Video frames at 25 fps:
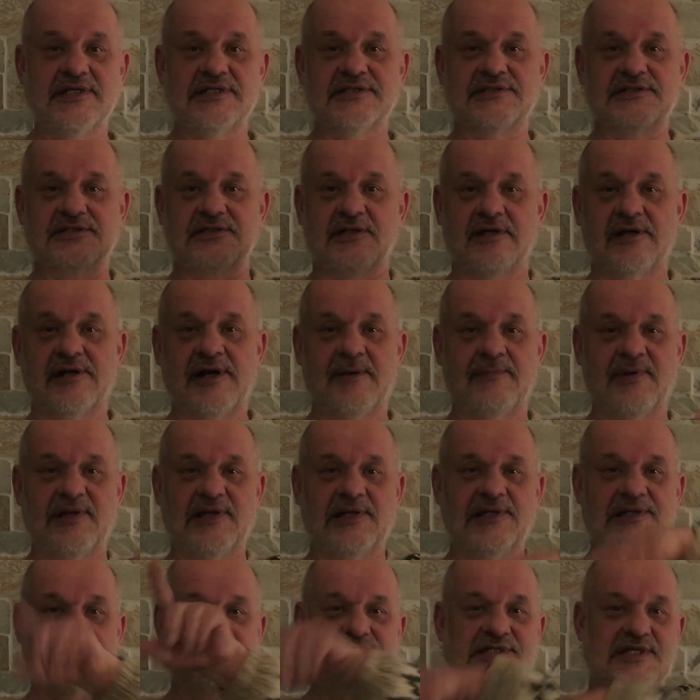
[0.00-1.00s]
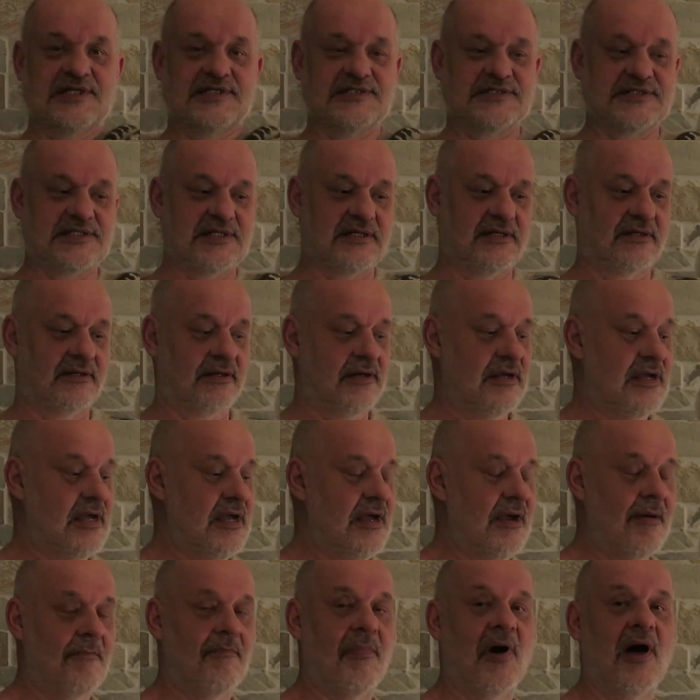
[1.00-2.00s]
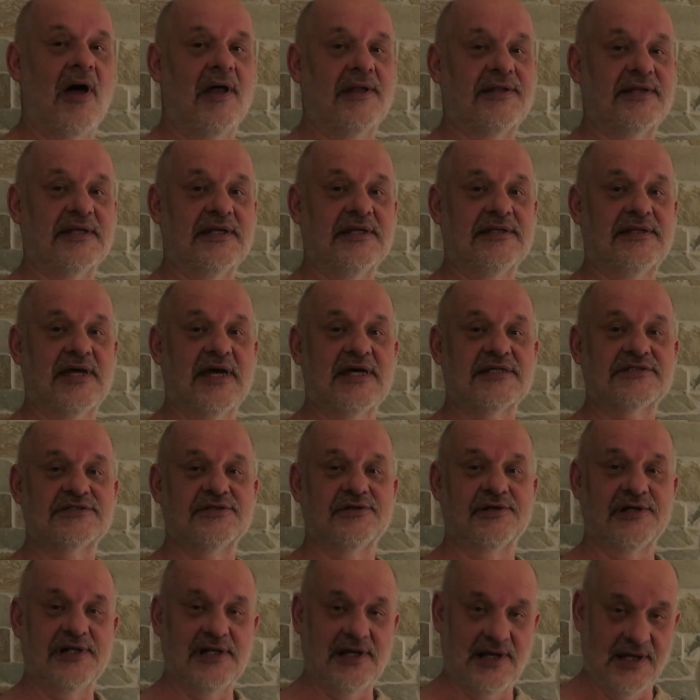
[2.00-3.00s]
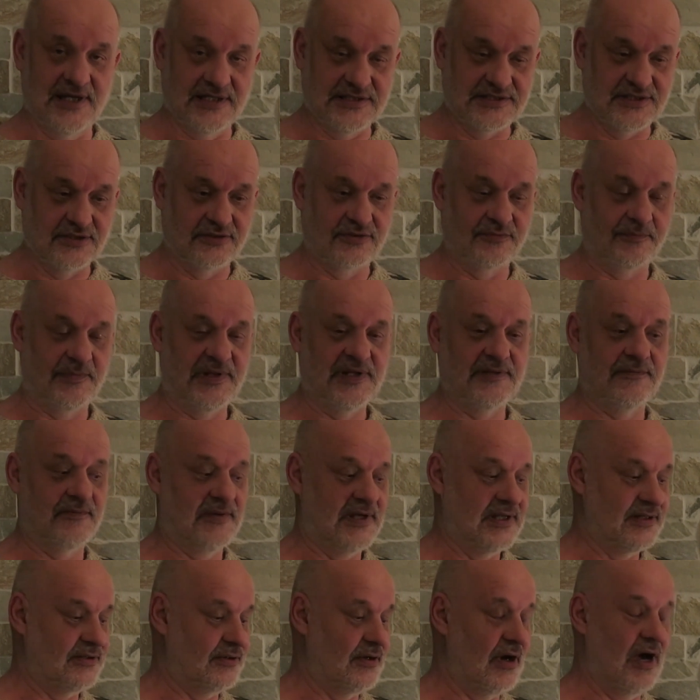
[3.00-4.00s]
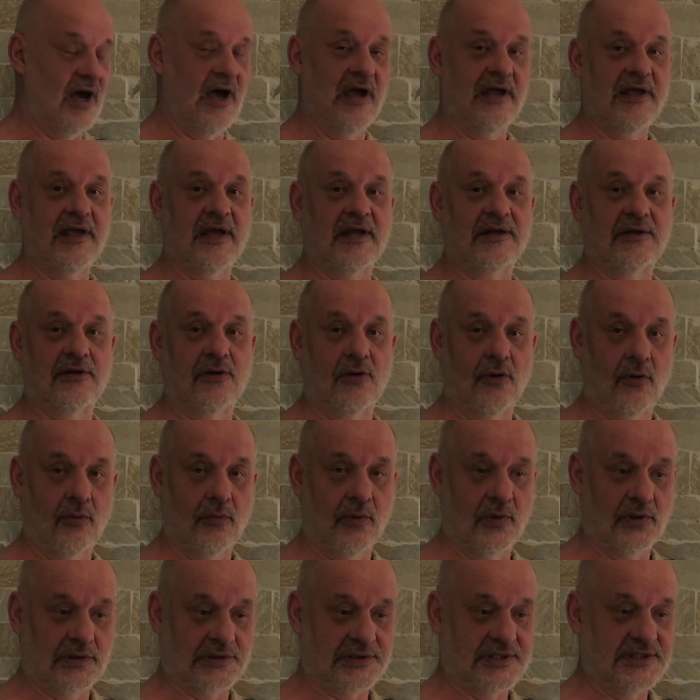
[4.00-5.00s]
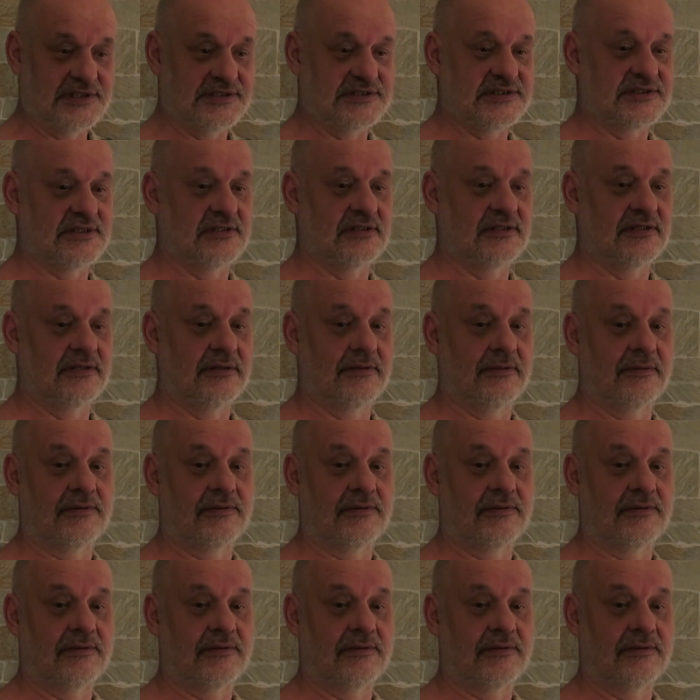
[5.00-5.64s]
it is rapidly changing, but it has a relation between the high and low voltage